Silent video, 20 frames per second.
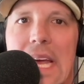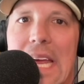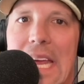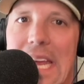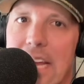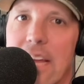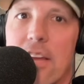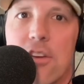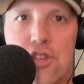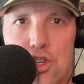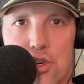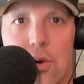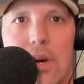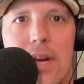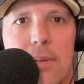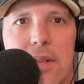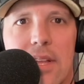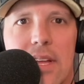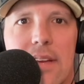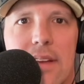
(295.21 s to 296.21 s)
he can
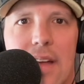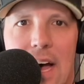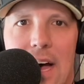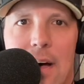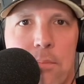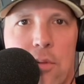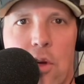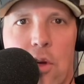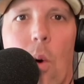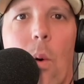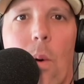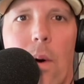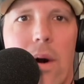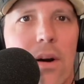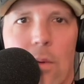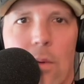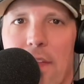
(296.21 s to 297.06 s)
dribble it up court